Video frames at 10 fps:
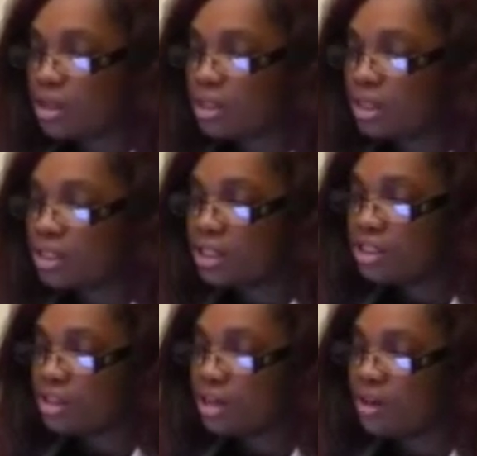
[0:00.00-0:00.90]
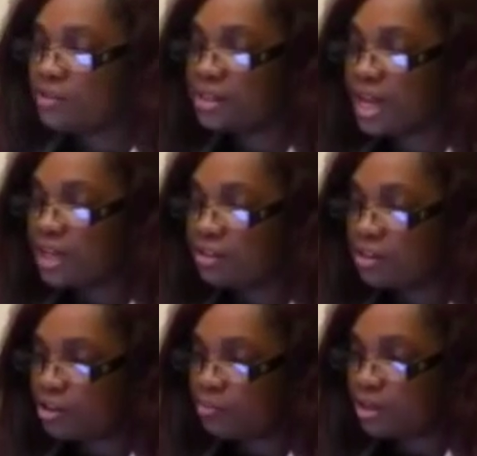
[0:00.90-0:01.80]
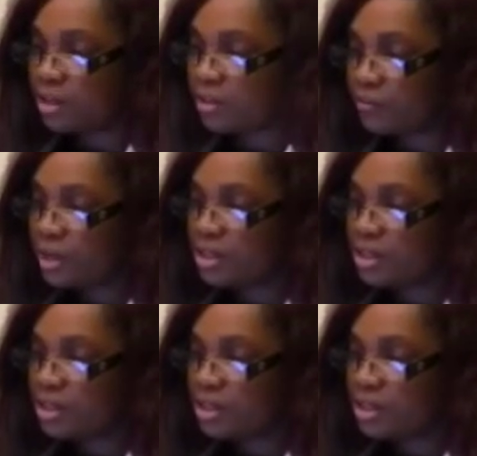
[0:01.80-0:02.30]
The addition of statin therapy of a